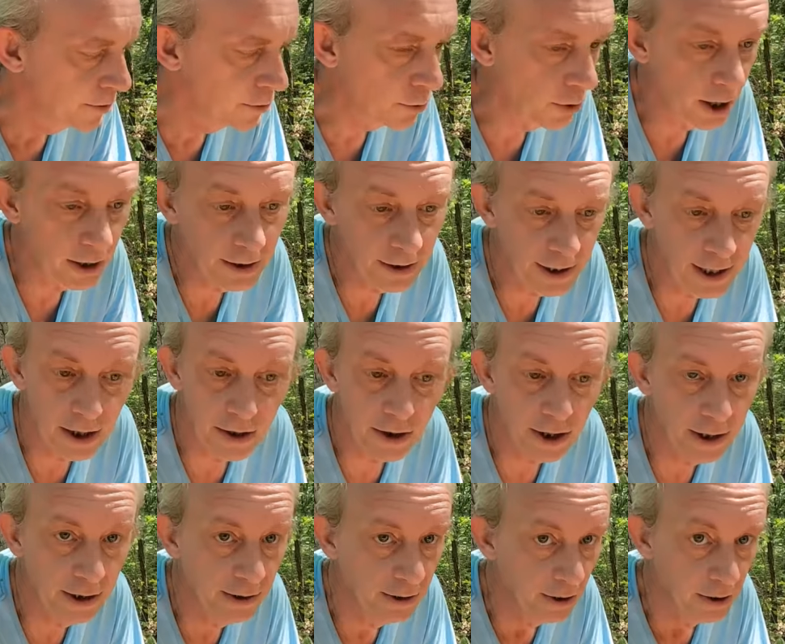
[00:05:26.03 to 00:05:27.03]
So I can
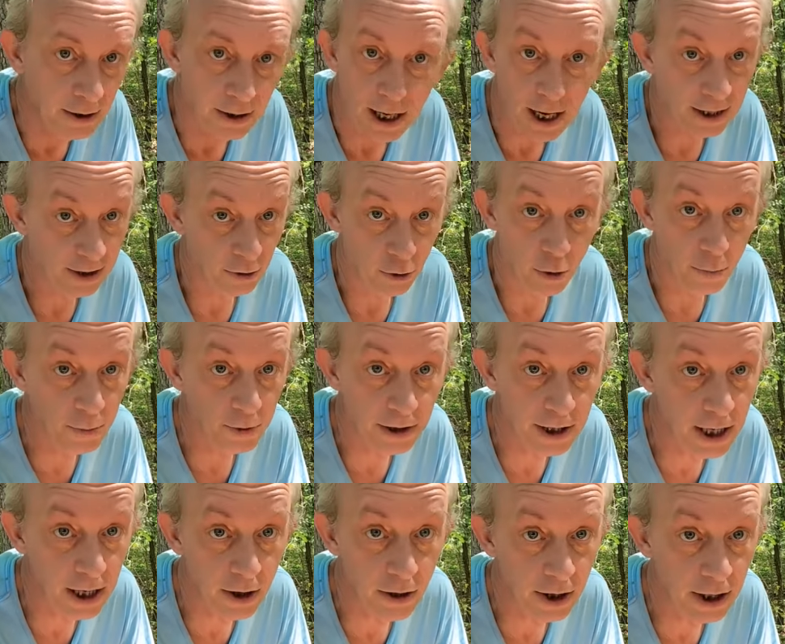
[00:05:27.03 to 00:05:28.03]
carry, I can
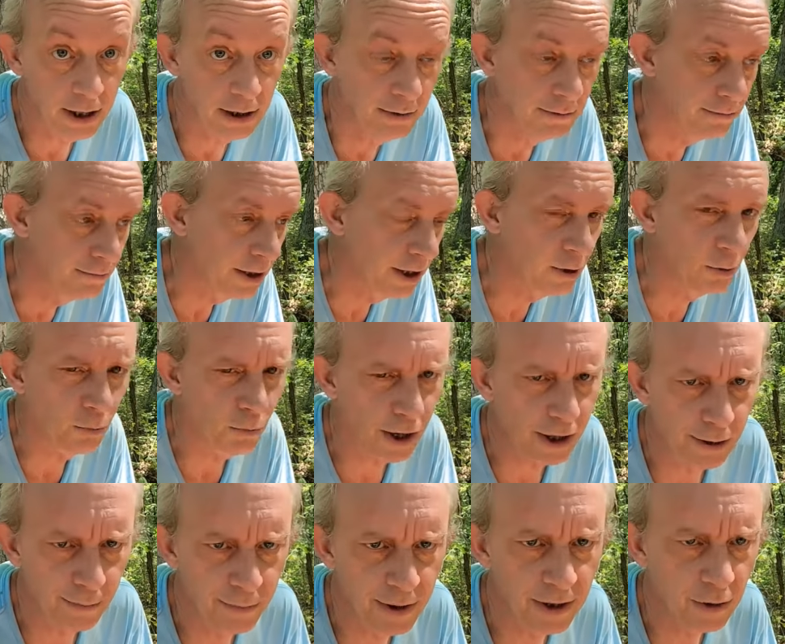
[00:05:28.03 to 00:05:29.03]
open carry. I don't
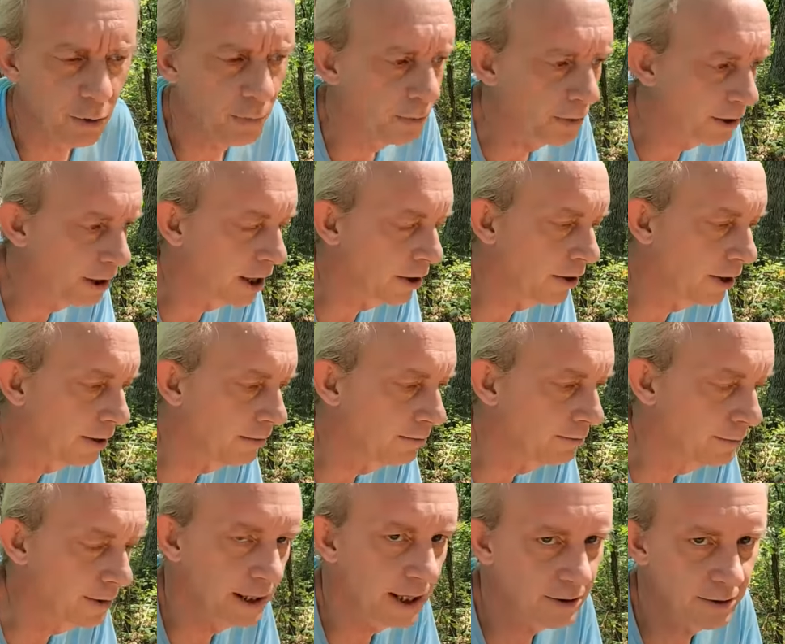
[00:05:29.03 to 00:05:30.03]
recommend open carry,
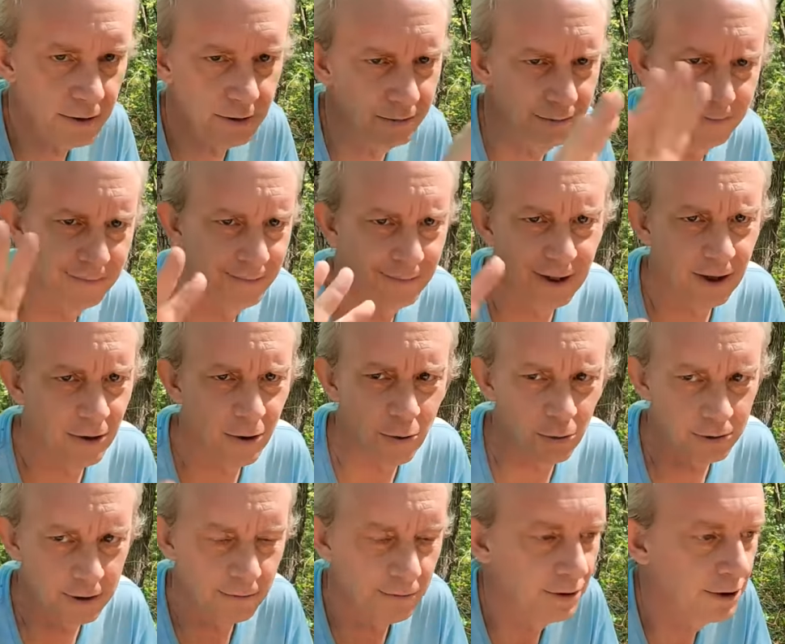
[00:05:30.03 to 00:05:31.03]
but that's a
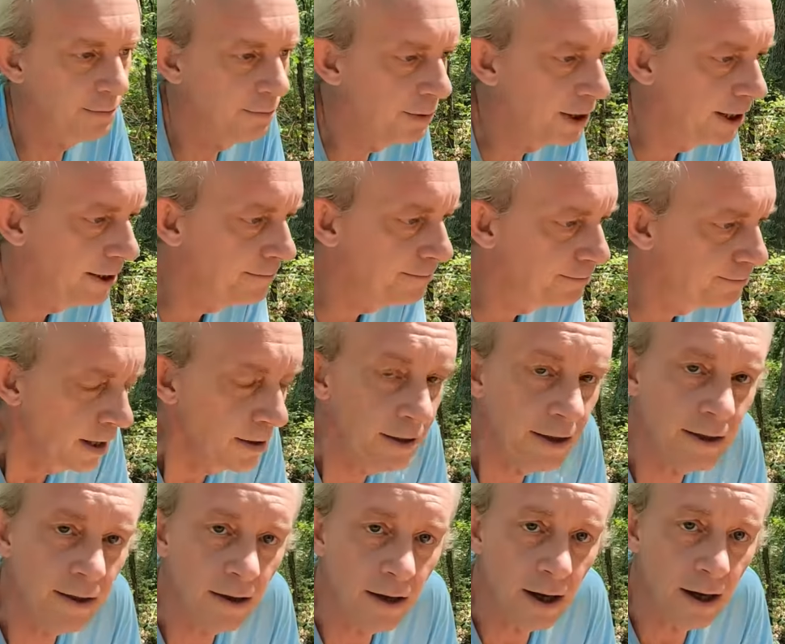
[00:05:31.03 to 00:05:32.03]
whole different debate.
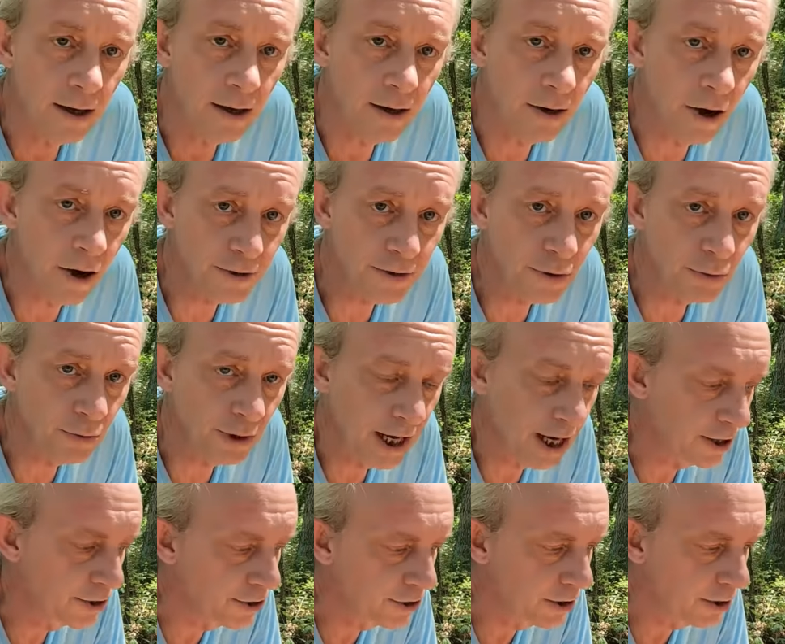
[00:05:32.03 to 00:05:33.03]
And then also
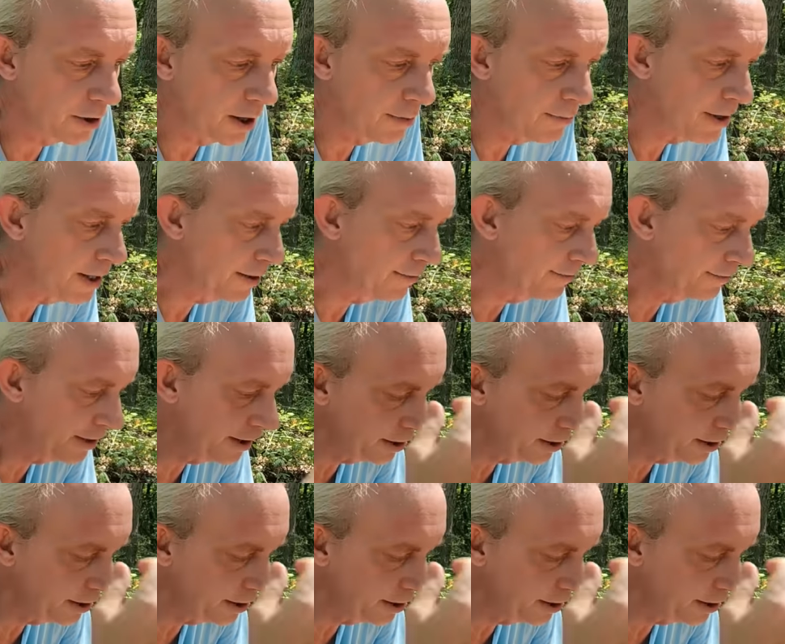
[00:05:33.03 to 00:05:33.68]
last year, I made a